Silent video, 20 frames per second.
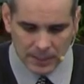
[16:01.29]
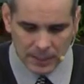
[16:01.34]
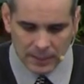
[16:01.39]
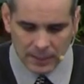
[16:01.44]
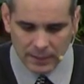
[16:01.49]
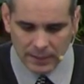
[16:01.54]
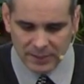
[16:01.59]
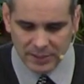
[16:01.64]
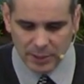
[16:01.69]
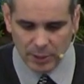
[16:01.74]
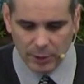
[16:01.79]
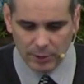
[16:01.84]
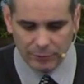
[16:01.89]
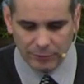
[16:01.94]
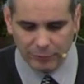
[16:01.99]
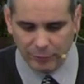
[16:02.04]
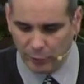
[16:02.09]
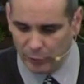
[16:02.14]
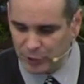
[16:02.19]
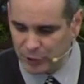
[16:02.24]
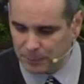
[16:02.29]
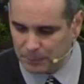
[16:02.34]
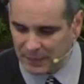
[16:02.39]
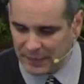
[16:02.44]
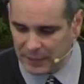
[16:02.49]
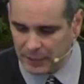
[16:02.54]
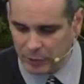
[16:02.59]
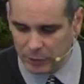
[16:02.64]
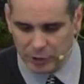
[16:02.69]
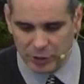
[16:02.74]
Let's go to 1
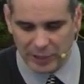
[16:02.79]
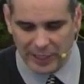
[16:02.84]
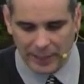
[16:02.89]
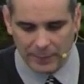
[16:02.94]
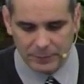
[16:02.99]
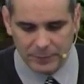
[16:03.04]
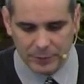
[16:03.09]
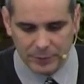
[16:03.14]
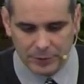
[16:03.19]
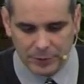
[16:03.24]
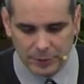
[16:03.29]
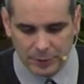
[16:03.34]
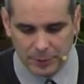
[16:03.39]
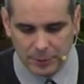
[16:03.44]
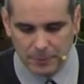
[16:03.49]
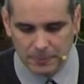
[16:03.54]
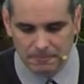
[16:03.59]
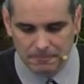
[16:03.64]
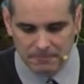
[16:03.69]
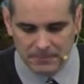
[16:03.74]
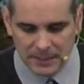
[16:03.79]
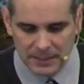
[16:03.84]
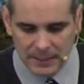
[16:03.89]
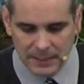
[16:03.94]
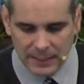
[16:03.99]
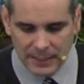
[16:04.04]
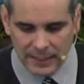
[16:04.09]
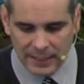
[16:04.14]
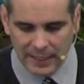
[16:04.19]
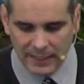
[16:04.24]
Peter chapter 2
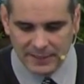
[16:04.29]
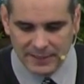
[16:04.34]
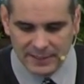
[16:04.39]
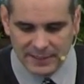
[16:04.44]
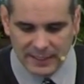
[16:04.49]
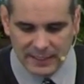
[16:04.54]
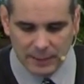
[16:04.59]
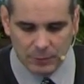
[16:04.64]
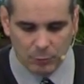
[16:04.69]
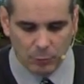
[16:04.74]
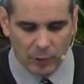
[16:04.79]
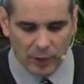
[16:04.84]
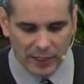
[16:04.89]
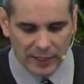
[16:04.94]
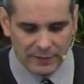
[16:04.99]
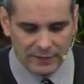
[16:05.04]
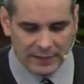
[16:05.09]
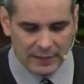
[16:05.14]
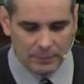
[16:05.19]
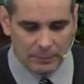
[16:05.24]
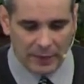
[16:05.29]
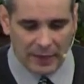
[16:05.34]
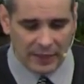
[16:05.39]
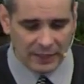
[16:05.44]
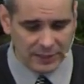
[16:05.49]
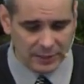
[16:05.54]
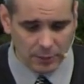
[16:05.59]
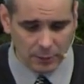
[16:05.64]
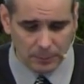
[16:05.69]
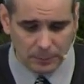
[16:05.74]
and see what the
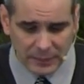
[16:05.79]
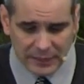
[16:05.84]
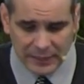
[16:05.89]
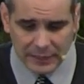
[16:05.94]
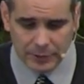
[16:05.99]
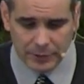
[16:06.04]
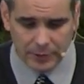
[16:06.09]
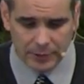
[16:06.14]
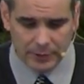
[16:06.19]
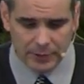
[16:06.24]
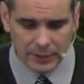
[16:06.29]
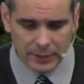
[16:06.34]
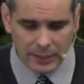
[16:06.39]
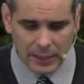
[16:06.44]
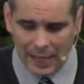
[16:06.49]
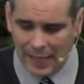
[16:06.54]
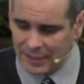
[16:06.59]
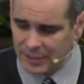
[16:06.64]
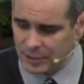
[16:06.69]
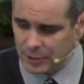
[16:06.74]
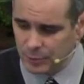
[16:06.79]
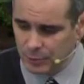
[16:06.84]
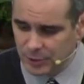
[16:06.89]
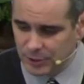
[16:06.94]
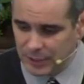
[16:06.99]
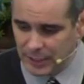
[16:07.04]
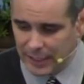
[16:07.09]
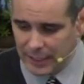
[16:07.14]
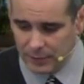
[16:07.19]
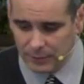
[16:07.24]
Apostle Peter has to
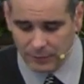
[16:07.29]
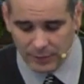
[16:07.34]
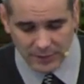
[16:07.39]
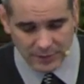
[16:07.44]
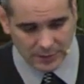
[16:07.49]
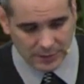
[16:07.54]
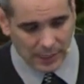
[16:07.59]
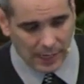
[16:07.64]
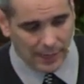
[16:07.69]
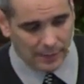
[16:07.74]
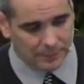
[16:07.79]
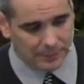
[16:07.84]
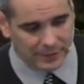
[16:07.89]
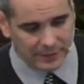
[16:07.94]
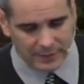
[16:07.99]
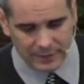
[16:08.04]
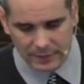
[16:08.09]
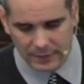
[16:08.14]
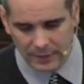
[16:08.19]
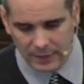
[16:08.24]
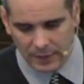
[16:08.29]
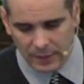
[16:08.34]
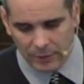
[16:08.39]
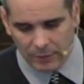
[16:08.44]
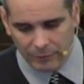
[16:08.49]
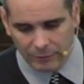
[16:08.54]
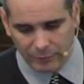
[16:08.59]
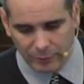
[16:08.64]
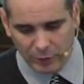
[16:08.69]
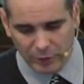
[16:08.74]
say on this topic.
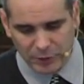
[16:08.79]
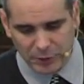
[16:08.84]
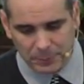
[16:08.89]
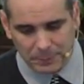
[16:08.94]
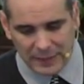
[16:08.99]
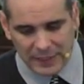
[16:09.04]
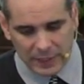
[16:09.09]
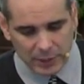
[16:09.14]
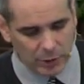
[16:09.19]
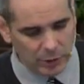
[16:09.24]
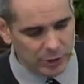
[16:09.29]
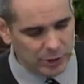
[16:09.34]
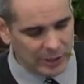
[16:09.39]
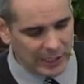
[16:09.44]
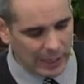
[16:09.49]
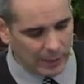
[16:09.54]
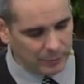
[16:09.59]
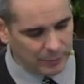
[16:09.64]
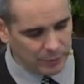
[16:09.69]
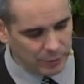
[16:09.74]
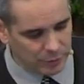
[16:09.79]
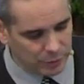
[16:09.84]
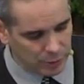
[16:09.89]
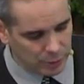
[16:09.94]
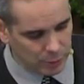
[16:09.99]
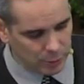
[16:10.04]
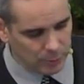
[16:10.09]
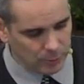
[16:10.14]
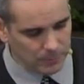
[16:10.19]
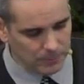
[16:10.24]
1 Peter chapter
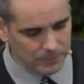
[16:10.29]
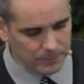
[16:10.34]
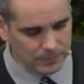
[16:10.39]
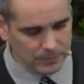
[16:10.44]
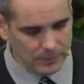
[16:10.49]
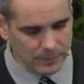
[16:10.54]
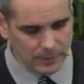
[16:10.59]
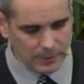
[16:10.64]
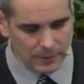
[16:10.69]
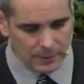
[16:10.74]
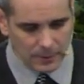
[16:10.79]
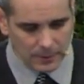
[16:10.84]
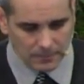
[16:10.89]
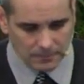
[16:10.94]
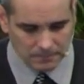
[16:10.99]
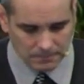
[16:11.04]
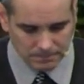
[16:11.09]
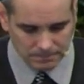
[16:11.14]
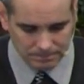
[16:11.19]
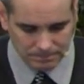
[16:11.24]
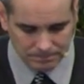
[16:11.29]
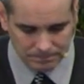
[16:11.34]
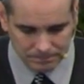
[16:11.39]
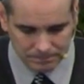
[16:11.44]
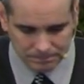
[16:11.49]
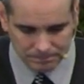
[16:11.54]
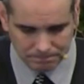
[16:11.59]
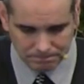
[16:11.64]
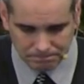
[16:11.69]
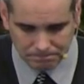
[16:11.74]
2,
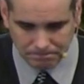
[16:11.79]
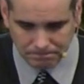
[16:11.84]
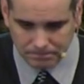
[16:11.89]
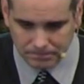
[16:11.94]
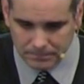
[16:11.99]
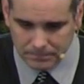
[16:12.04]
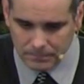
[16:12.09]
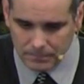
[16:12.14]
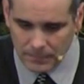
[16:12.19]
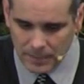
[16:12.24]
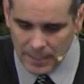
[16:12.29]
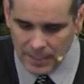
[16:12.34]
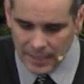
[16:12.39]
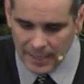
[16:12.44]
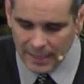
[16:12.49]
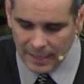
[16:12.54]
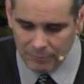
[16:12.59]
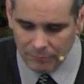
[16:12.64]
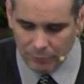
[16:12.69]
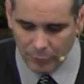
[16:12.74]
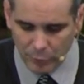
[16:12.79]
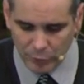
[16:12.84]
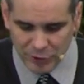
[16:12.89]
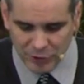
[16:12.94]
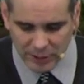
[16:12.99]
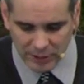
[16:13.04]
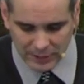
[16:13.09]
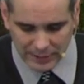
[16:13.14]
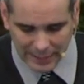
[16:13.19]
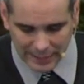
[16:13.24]
in
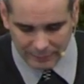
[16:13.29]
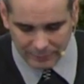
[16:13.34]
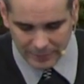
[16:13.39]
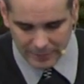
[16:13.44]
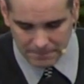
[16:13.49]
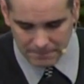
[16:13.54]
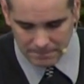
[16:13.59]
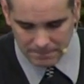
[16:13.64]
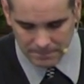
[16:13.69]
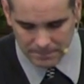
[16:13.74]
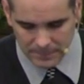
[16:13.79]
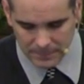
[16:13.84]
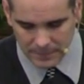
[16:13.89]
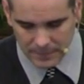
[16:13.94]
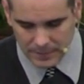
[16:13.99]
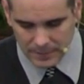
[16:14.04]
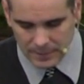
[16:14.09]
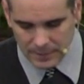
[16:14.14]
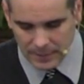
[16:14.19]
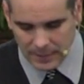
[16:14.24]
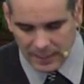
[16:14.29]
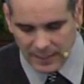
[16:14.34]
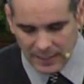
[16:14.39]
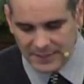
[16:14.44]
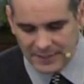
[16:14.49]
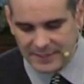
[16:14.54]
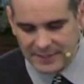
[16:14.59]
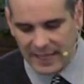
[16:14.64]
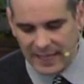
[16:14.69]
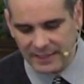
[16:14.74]
verse 11, he
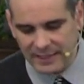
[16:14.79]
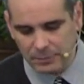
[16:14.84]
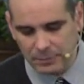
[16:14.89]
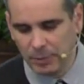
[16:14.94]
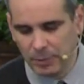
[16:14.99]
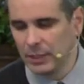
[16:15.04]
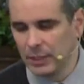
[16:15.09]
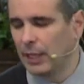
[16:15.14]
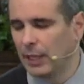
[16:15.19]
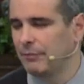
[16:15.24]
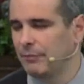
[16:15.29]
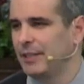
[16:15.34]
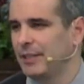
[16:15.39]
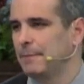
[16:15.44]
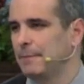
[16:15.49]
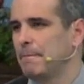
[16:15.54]
says, Beloved,